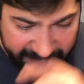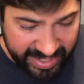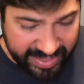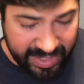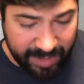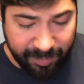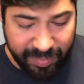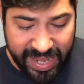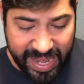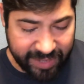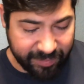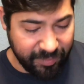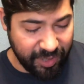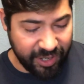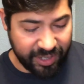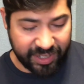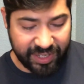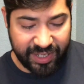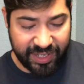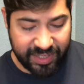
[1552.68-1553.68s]
the black
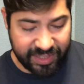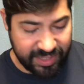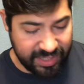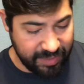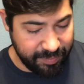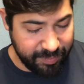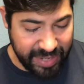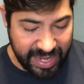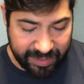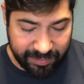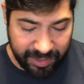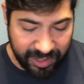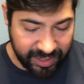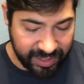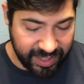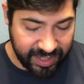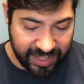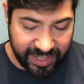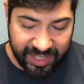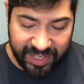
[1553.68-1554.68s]
market and the black
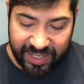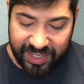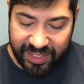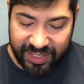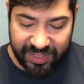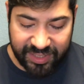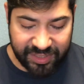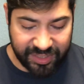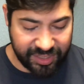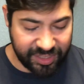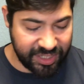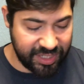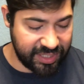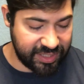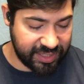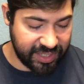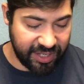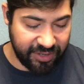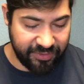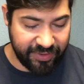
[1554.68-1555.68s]
market keys,
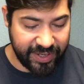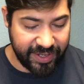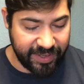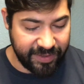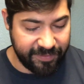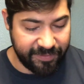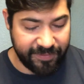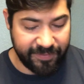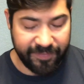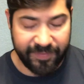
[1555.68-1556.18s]
just get rid of.